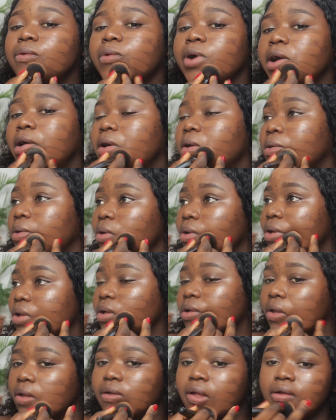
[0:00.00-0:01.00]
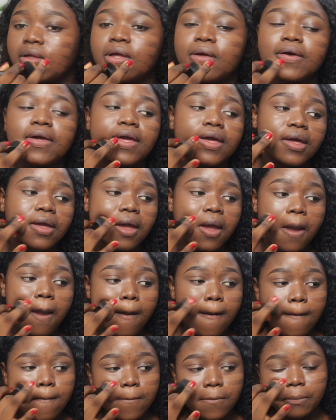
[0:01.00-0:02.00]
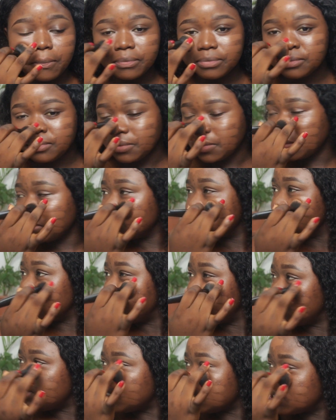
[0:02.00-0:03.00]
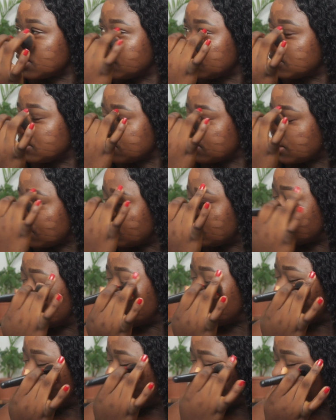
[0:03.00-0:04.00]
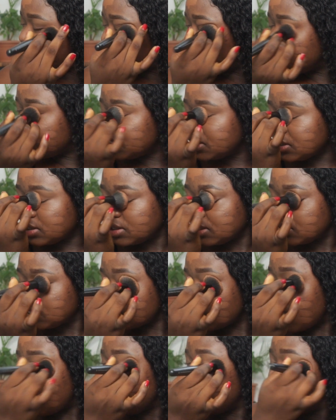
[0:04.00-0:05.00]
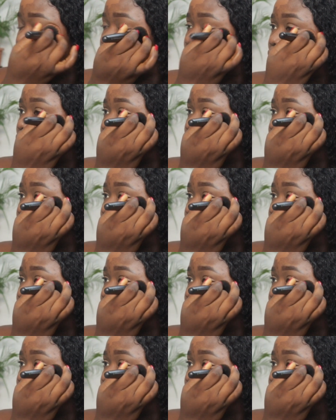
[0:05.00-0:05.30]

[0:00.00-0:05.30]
Wow. Okay, let me just finish this up.